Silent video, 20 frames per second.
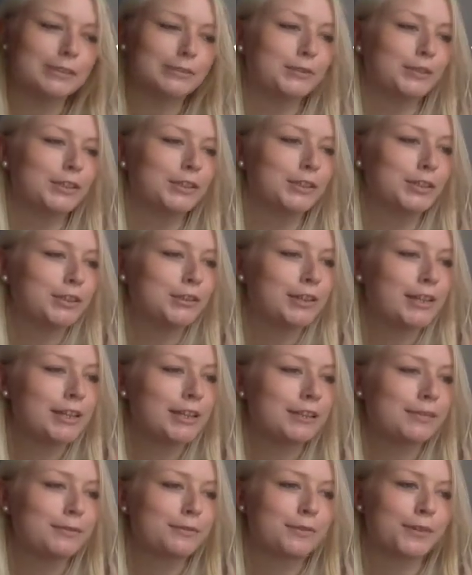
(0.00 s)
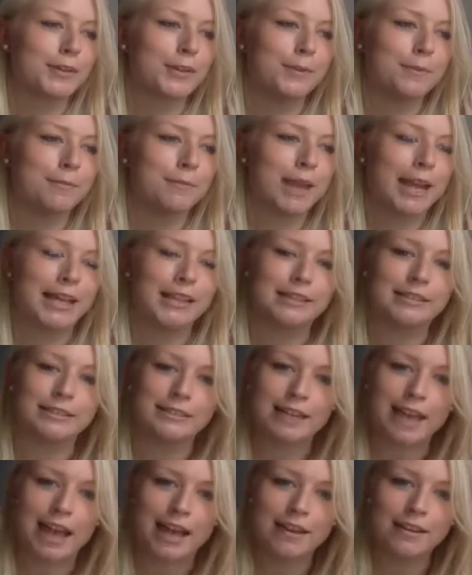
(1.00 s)
for juniors from ages
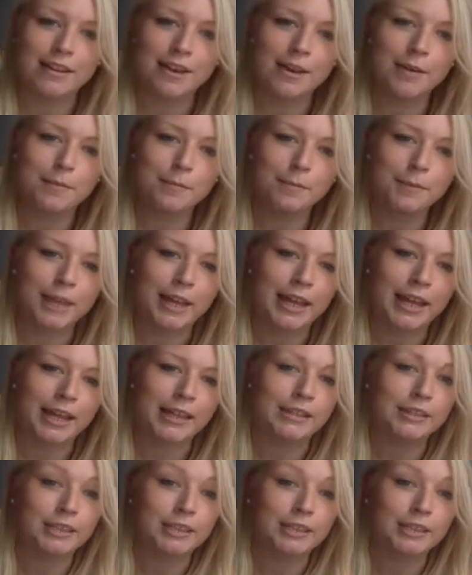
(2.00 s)
10 and up in